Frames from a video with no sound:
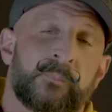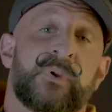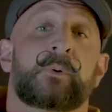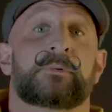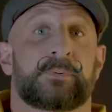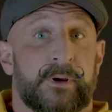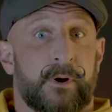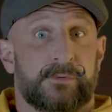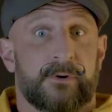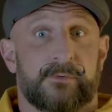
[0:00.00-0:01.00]
Now, we have 3
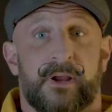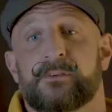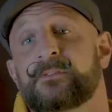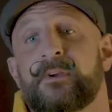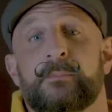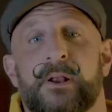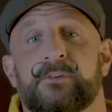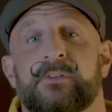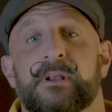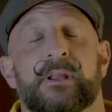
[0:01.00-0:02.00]
host hotels, as I
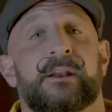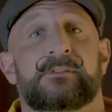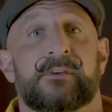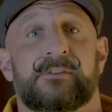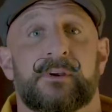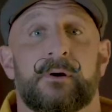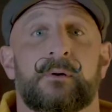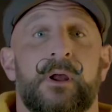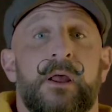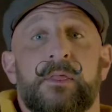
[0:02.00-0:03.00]
mentioned, the Atlantis
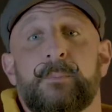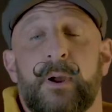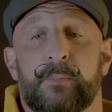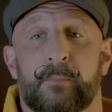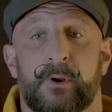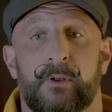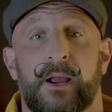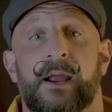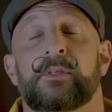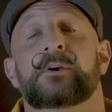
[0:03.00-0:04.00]
Casino, the Peppermill,
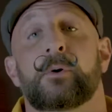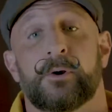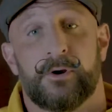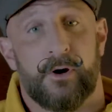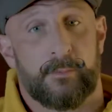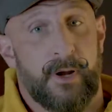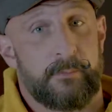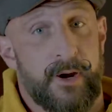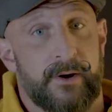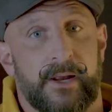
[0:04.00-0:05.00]
and the Courtyard by
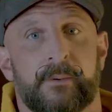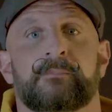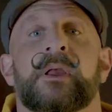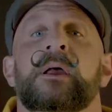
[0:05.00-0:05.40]
Marriott.